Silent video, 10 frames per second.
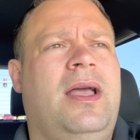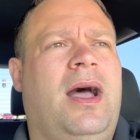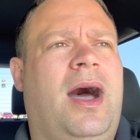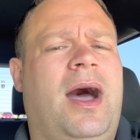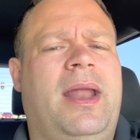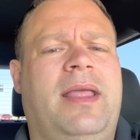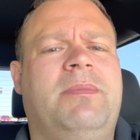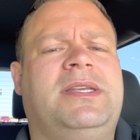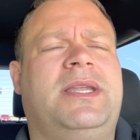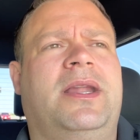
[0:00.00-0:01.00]
and I
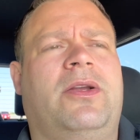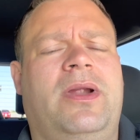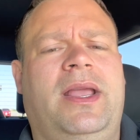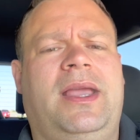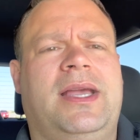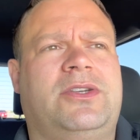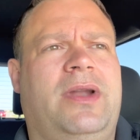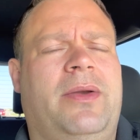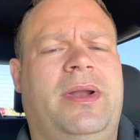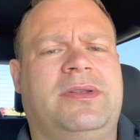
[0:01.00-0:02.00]
missed an ingredient
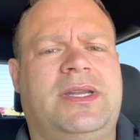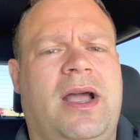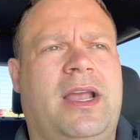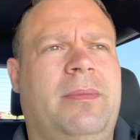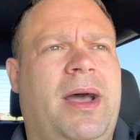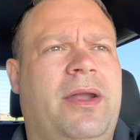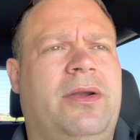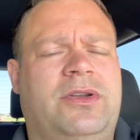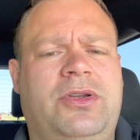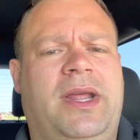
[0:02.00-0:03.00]
yesterday when I was talking about it,
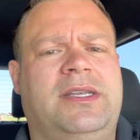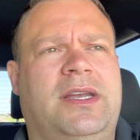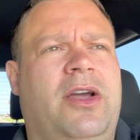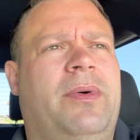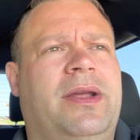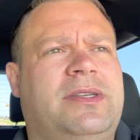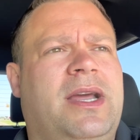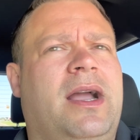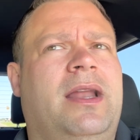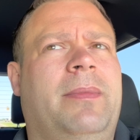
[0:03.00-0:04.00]
or 2 days ago when I was
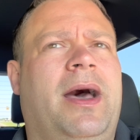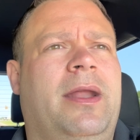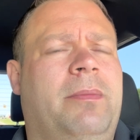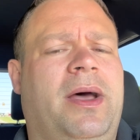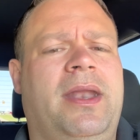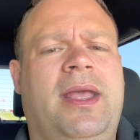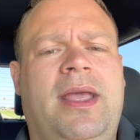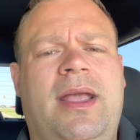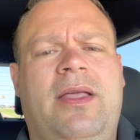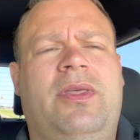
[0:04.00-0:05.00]
talking about it, but
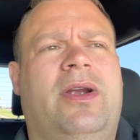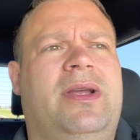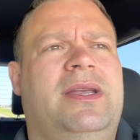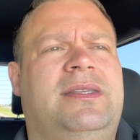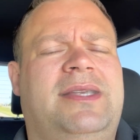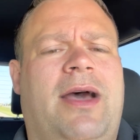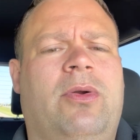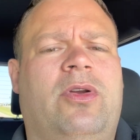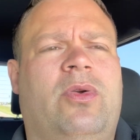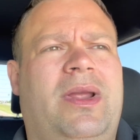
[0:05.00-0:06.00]
there is
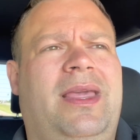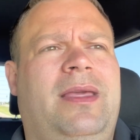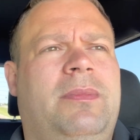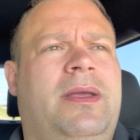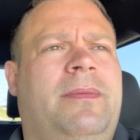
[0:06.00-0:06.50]
sour cream